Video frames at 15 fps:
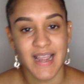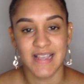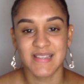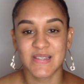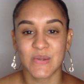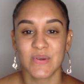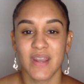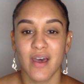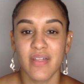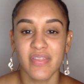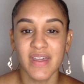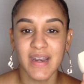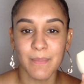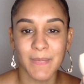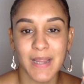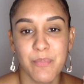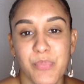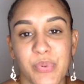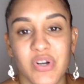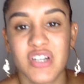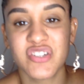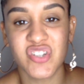guys, so now that my
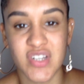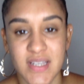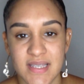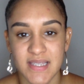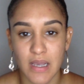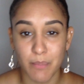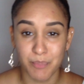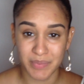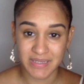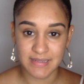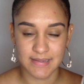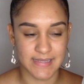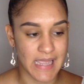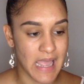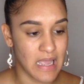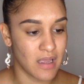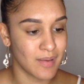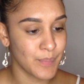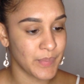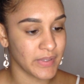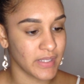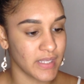brush is a bit
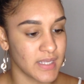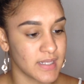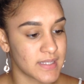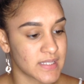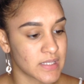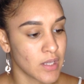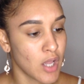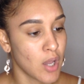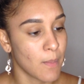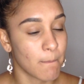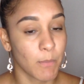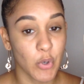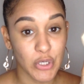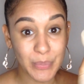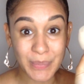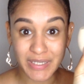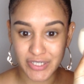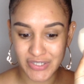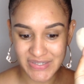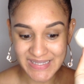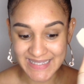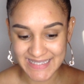damp, it's more
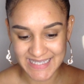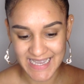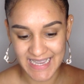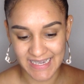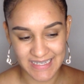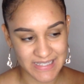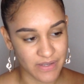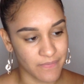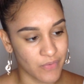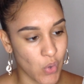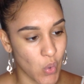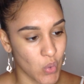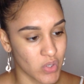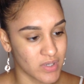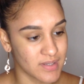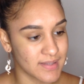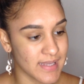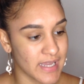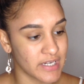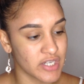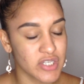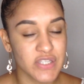bigger in size, of course,
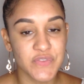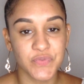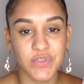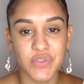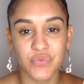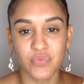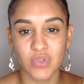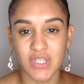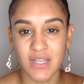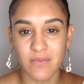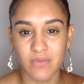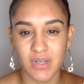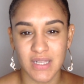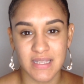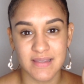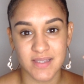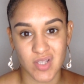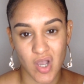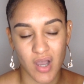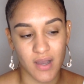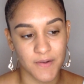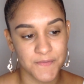and it just feels really, really
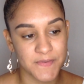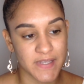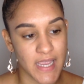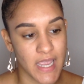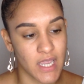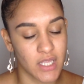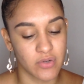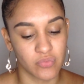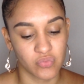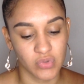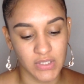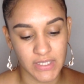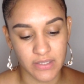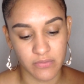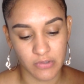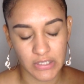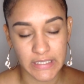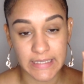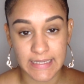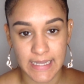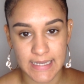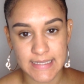soft and really, really
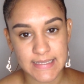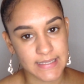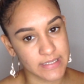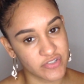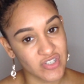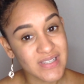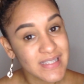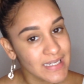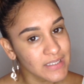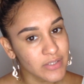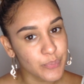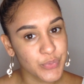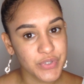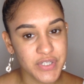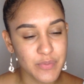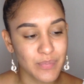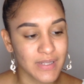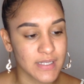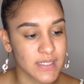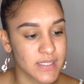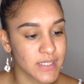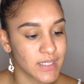nice, just like the Beauty
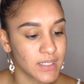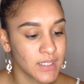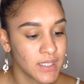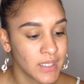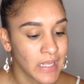Blender,